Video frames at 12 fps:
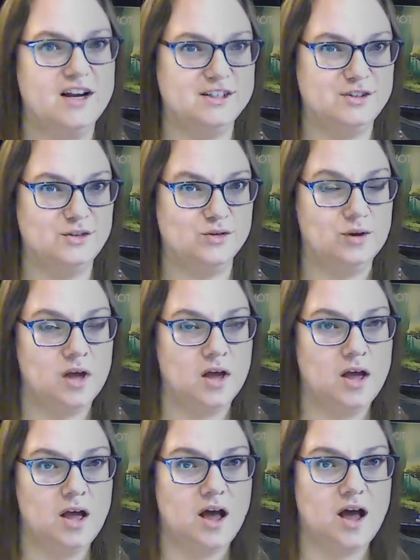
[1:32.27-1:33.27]
into
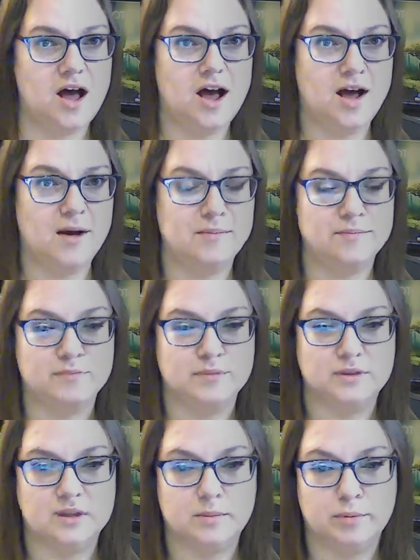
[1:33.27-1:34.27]

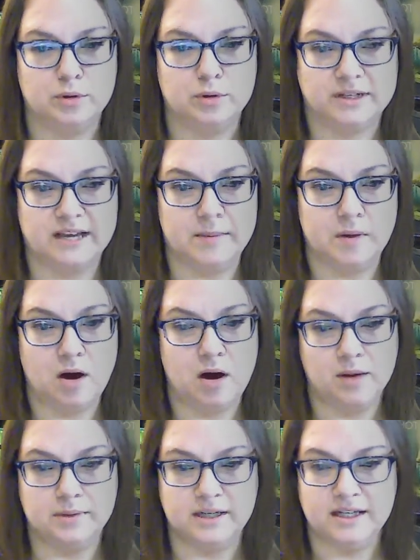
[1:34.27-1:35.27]
the board game
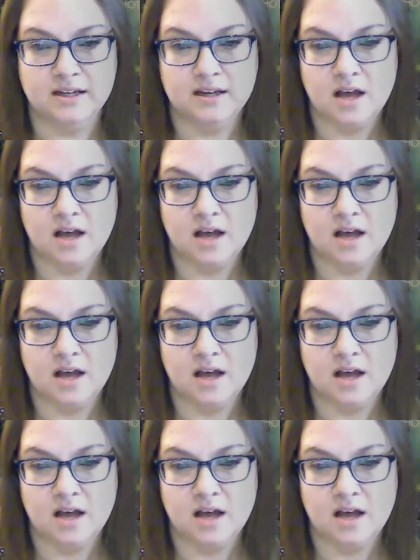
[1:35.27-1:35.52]
hobby.